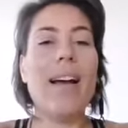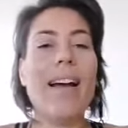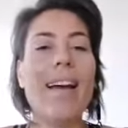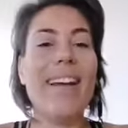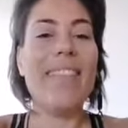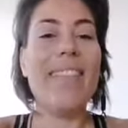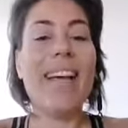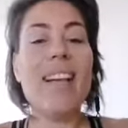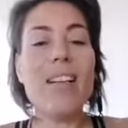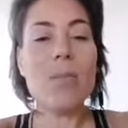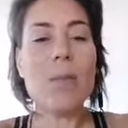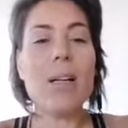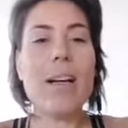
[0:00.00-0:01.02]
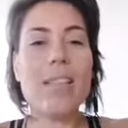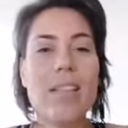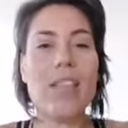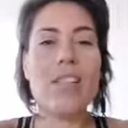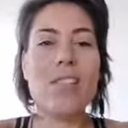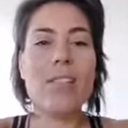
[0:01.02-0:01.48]
And that is what I
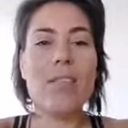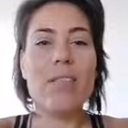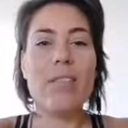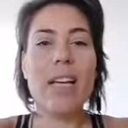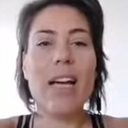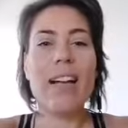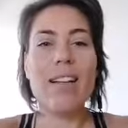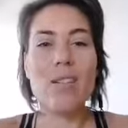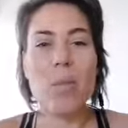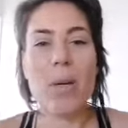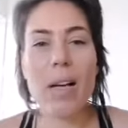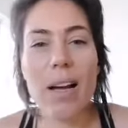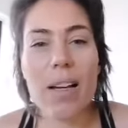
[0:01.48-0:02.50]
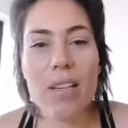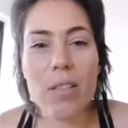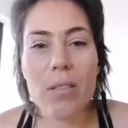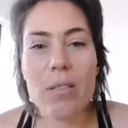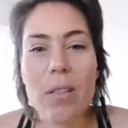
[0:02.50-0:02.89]
teach. That is what I do.